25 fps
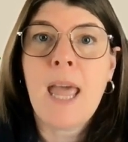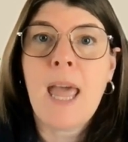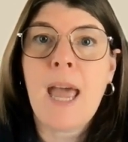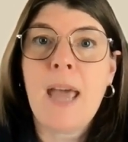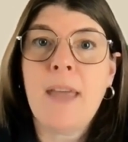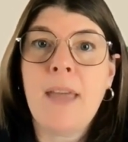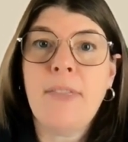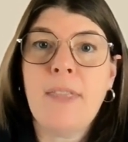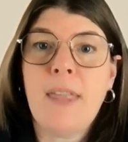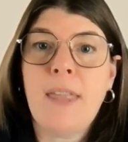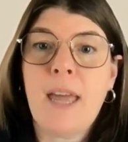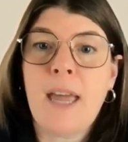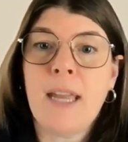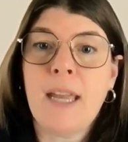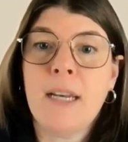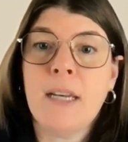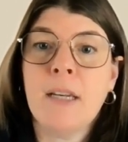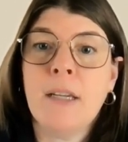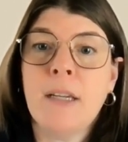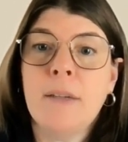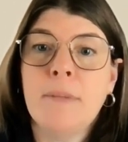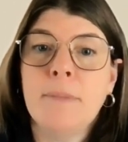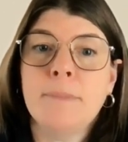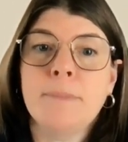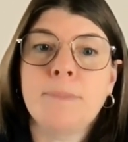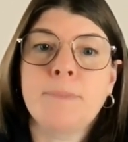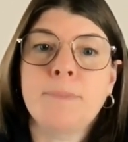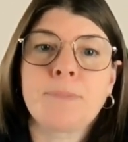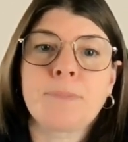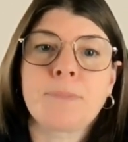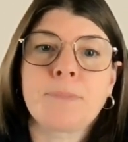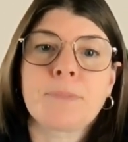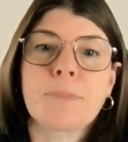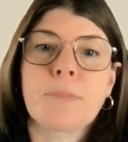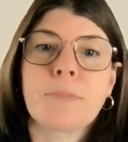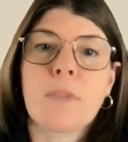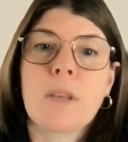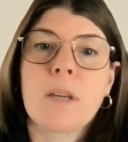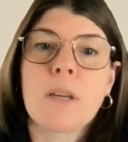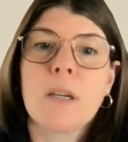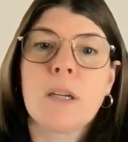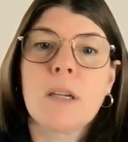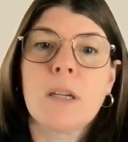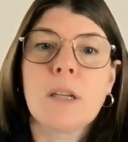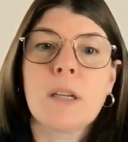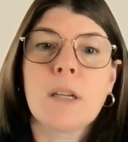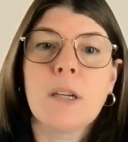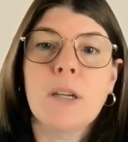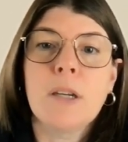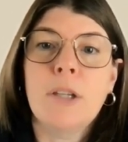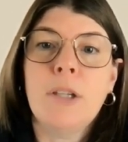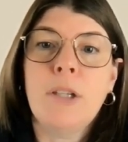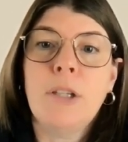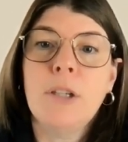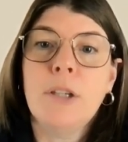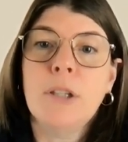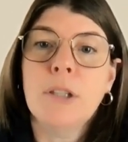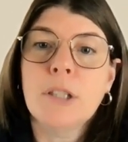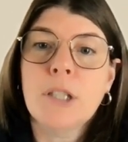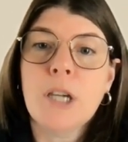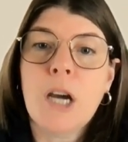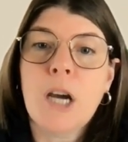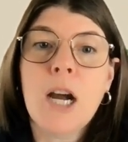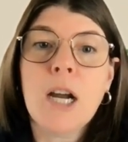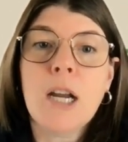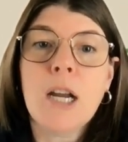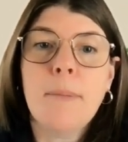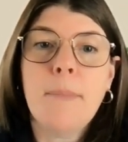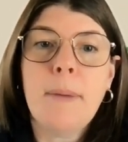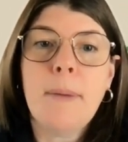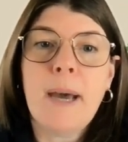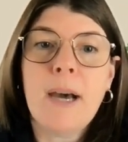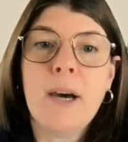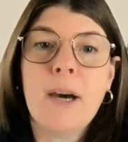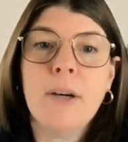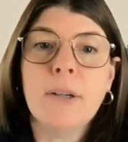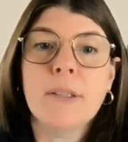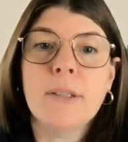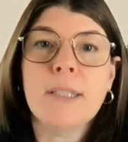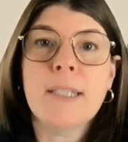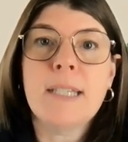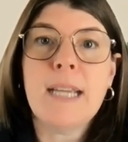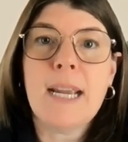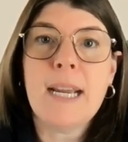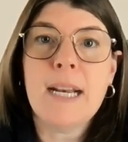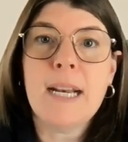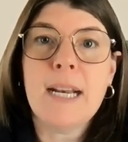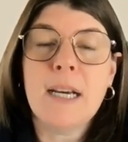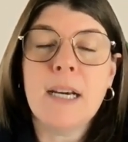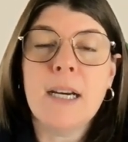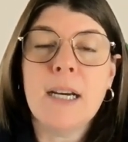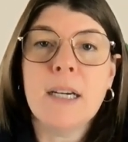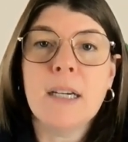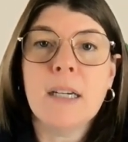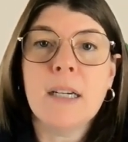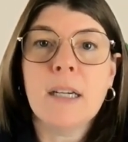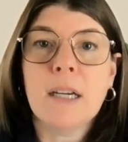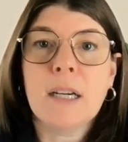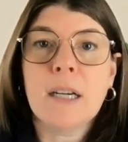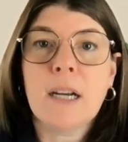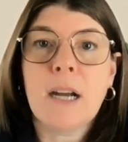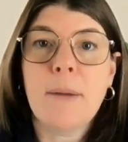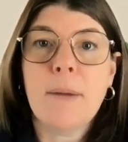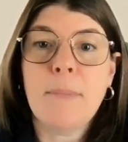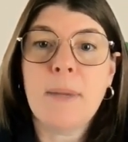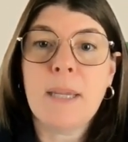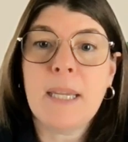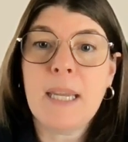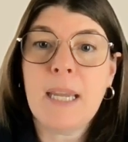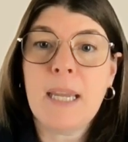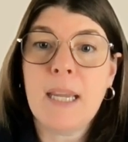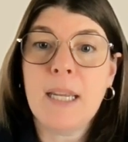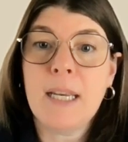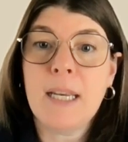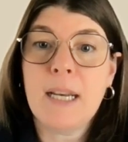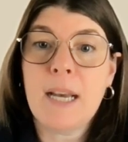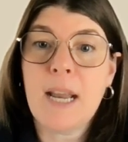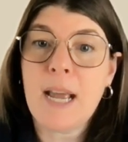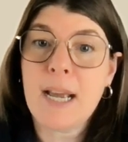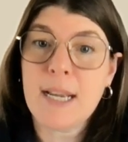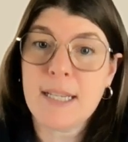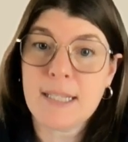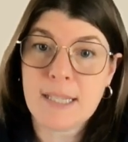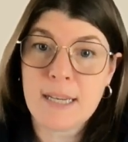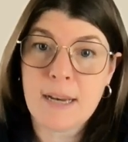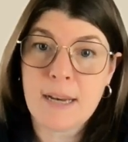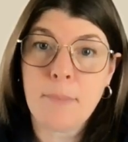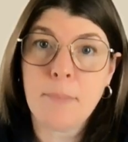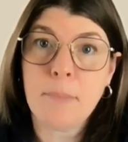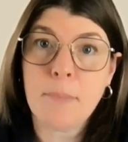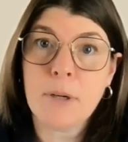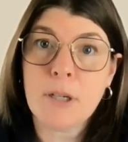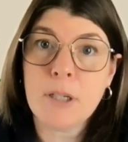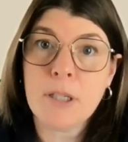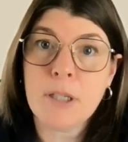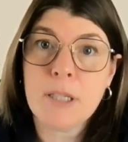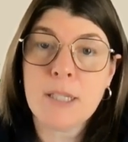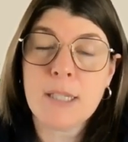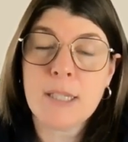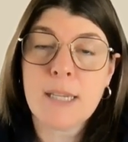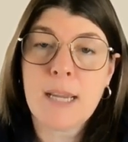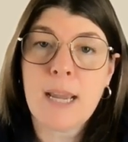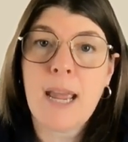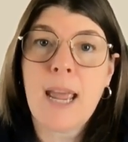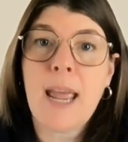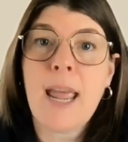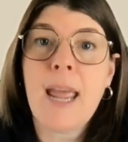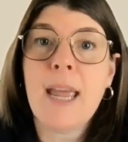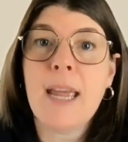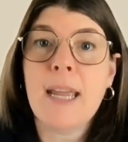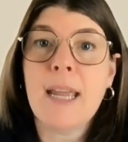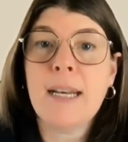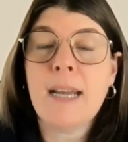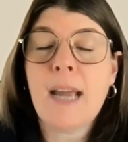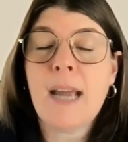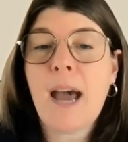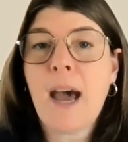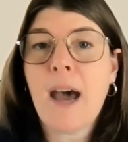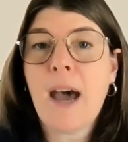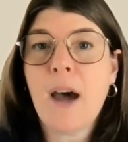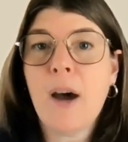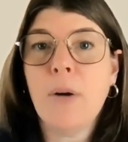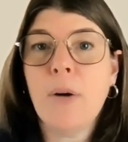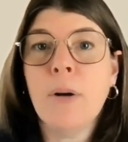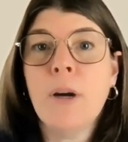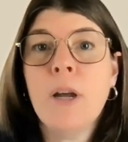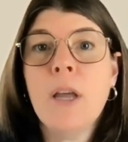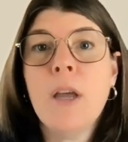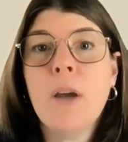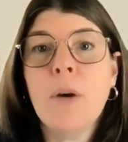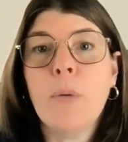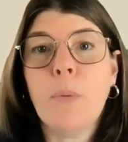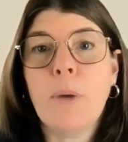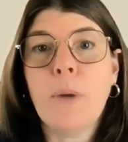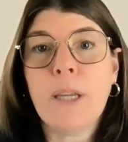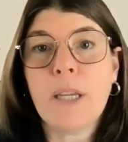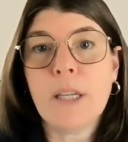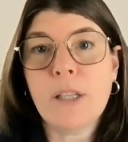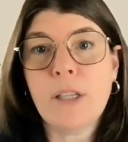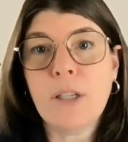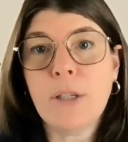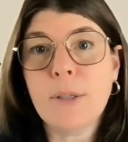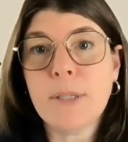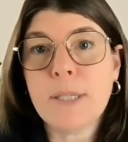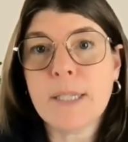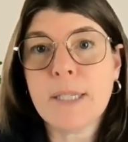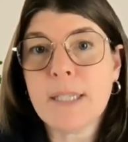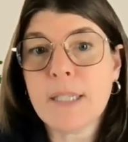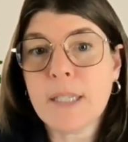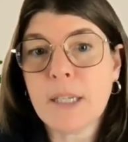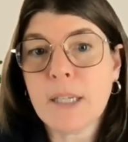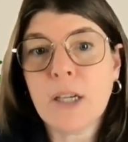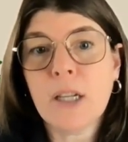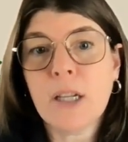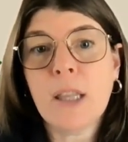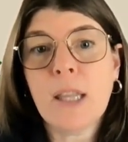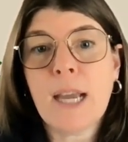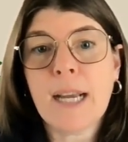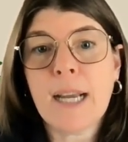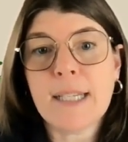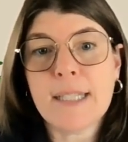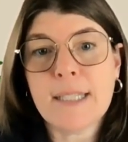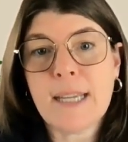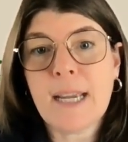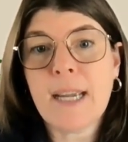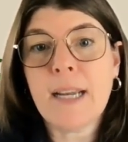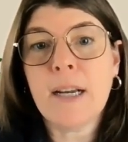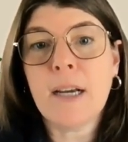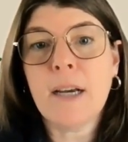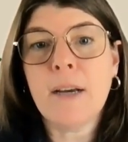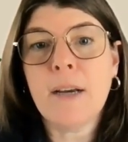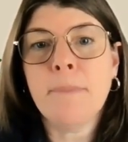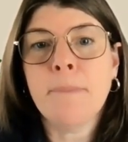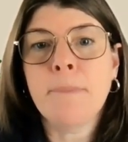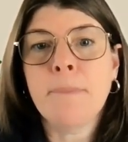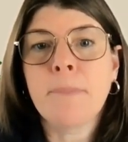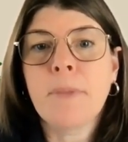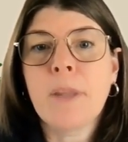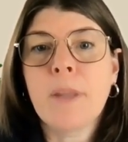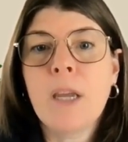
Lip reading: And then you'll talk about data coming in as numbers and how we can use it to collect data.